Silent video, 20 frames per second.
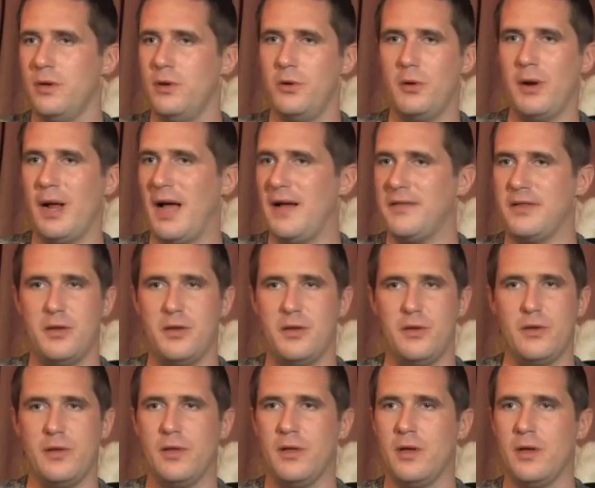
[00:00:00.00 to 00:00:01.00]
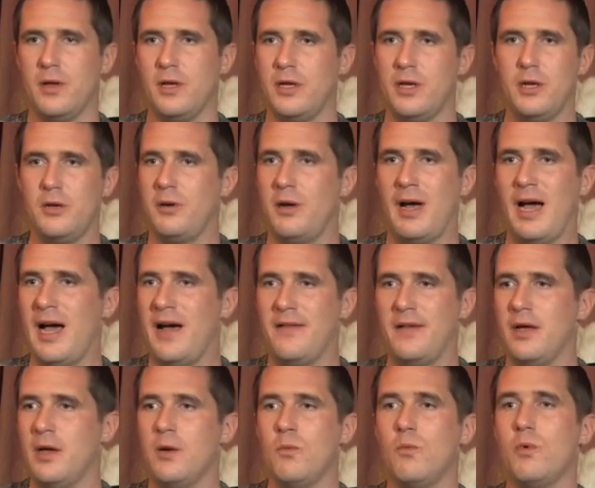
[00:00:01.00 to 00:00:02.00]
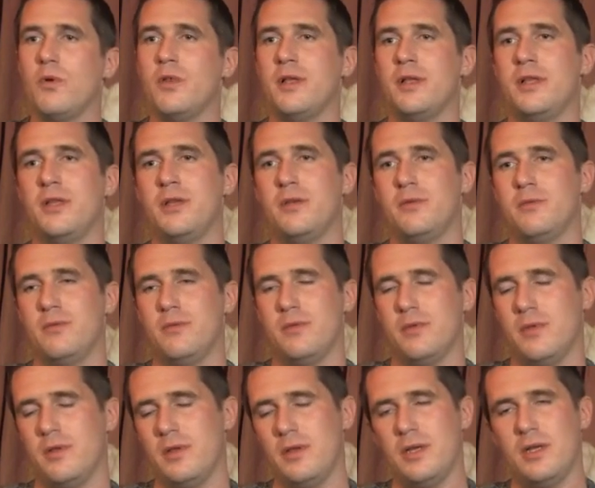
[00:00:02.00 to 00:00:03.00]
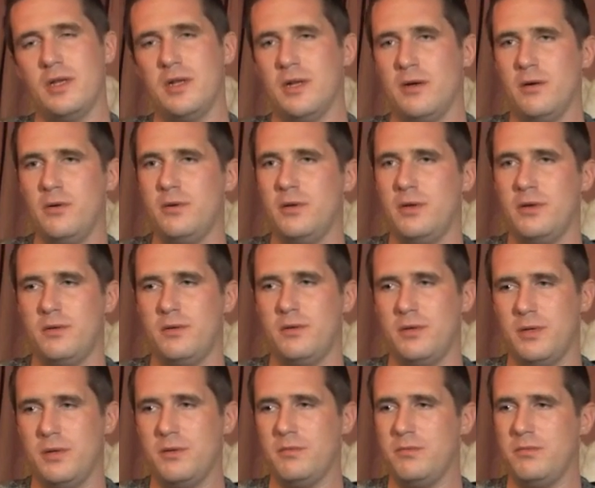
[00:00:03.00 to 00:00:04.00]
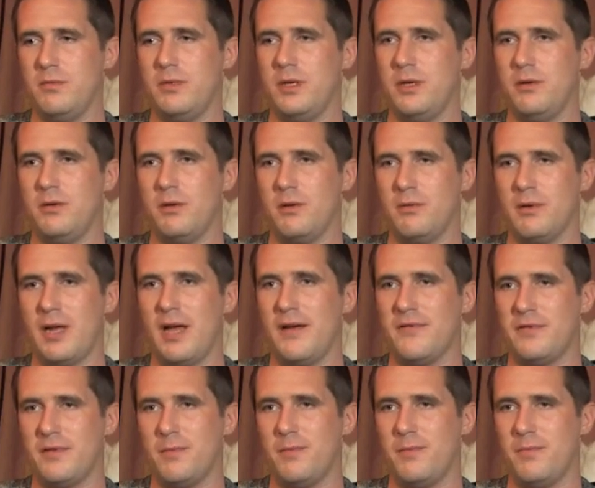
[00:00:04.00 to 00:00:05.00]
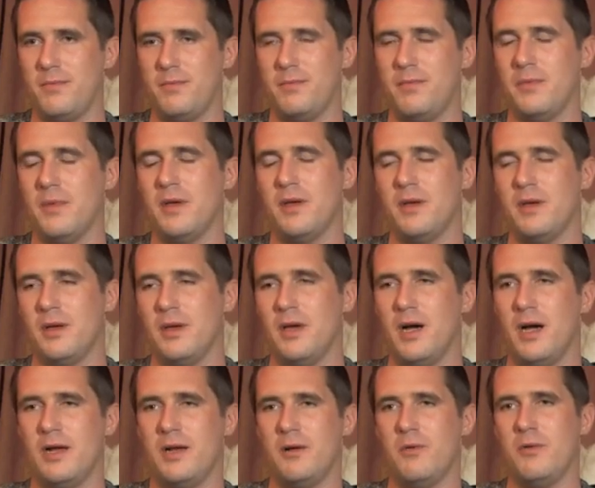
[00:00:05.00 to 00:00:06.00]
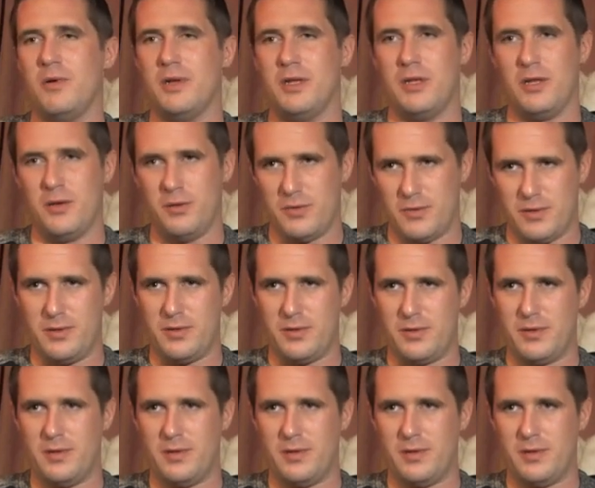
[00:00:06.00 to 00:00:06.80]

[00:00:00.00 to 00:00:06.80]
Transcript: You, you don't evaporate. Do, you don't have. Well, then you, you know, you you you don't have to. I don't want to use